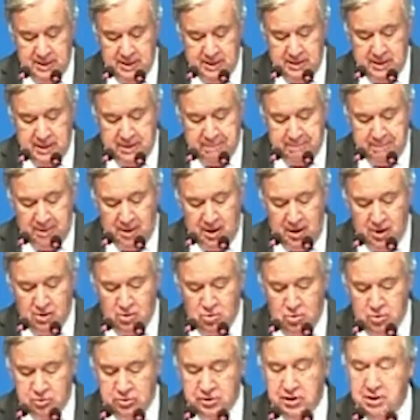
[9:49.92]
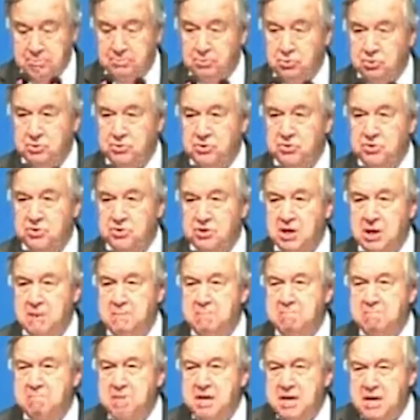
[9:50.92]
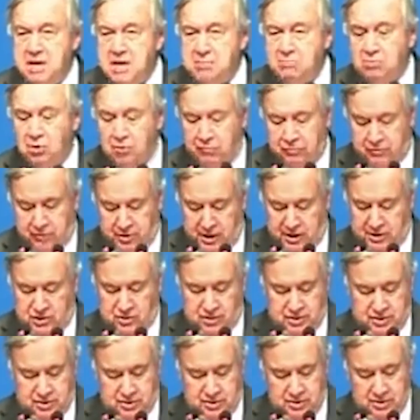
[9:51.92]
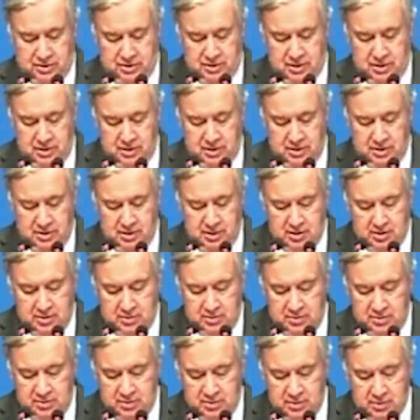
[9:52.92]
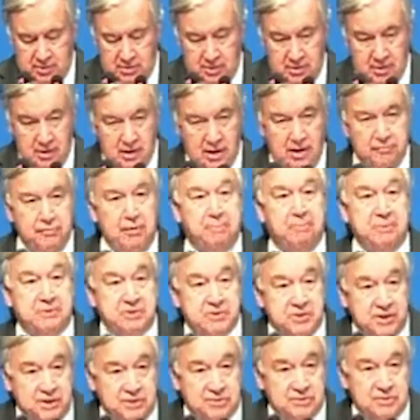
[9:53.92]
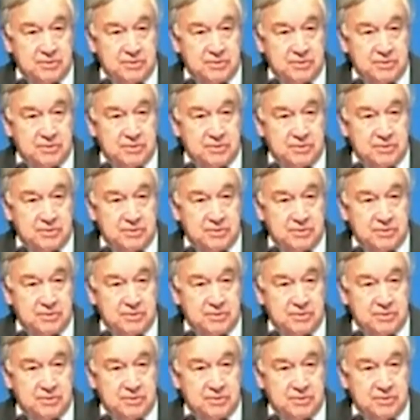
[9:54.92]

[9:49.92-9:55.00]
Nepal contributes a minimal fraction of a percent,